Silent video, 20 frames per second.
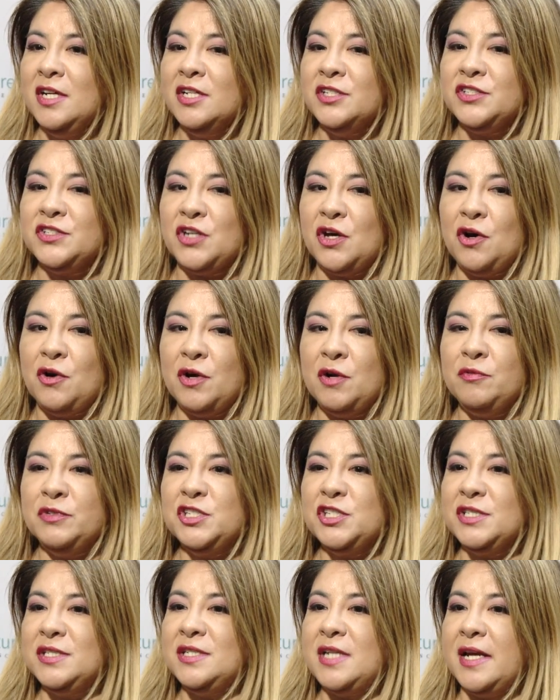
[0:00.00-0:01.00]
So it
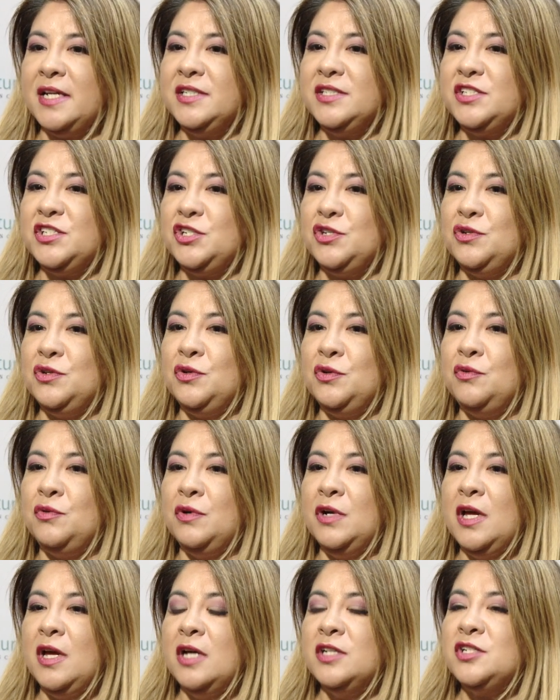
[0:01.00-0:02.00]
was just nice to
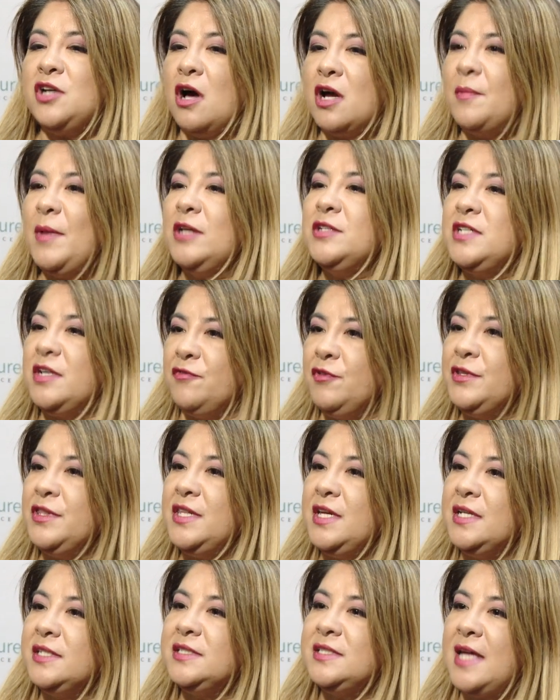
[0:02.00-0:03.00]
talk about different
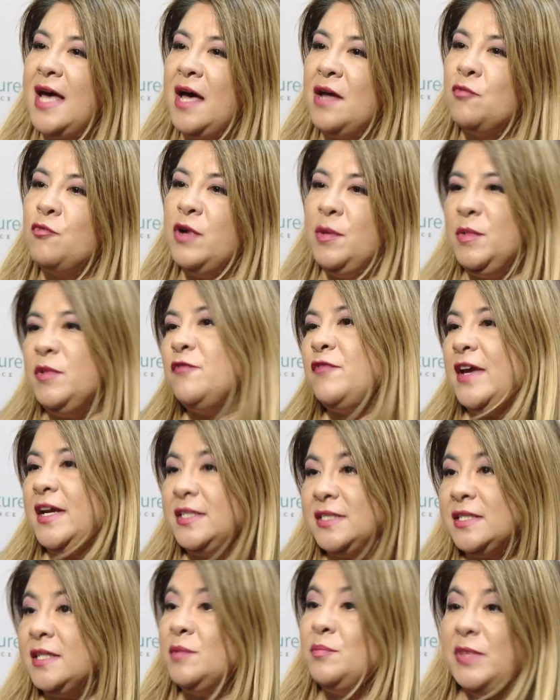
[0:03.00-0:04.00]
things that women
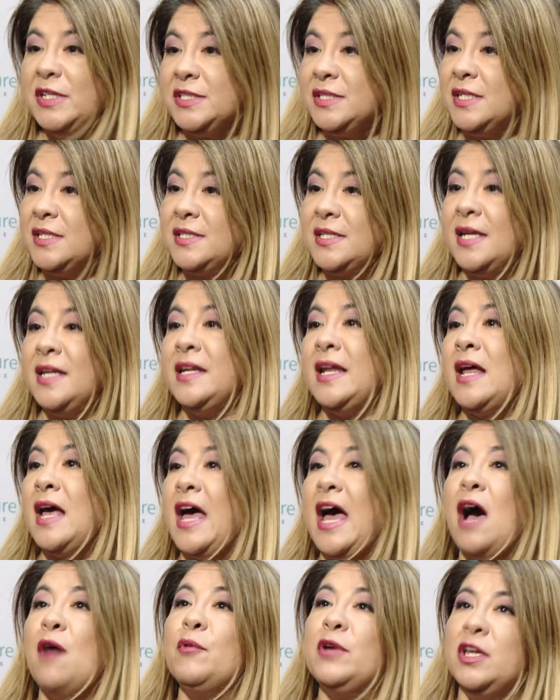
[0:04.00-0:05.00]
face in business and
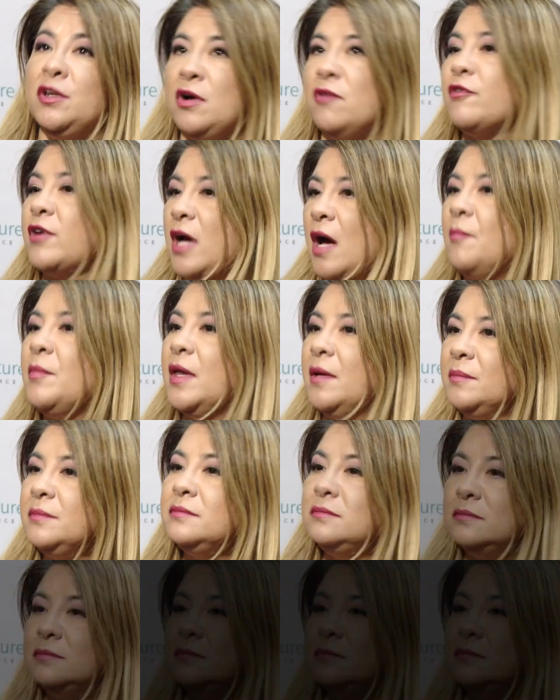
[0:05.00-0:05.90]
how we can overcome them.